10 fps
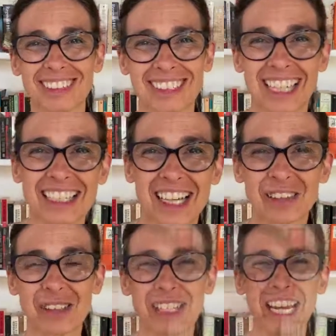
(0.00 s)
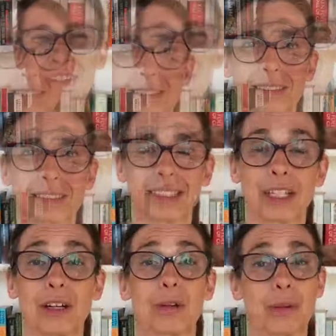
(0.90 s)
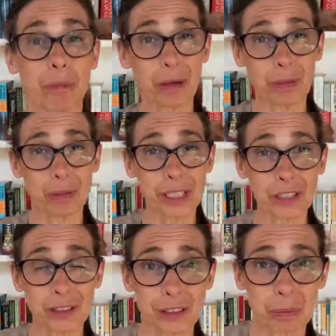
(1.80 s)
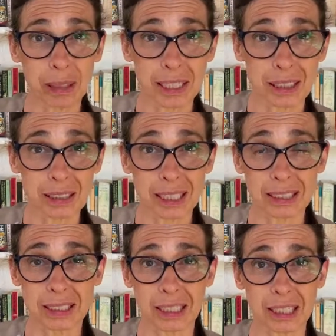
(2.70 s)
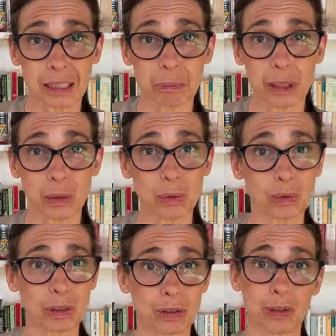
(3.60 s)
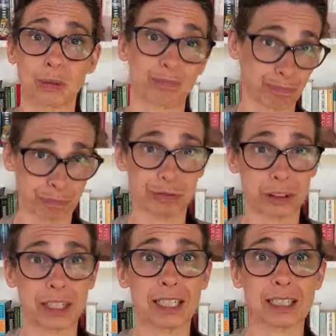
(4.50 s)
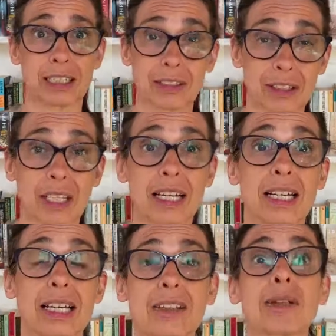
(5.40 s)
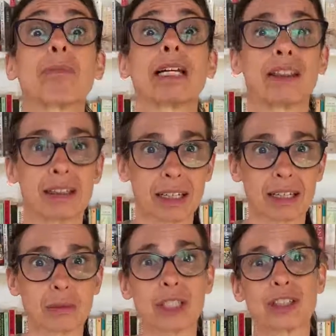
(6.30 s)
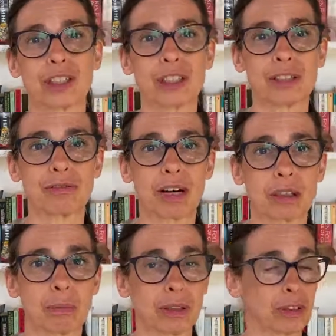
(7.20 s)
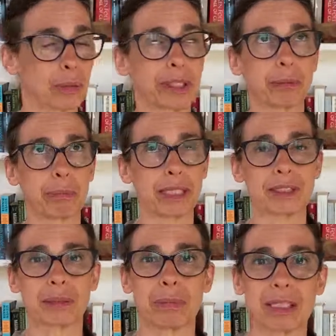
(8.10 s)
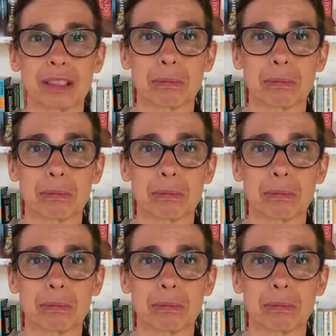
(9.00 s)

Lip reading: That's how it came. Well, about the research being conducted at Epinutra, so for us it's a big thing, research and development. So we are busy, busy,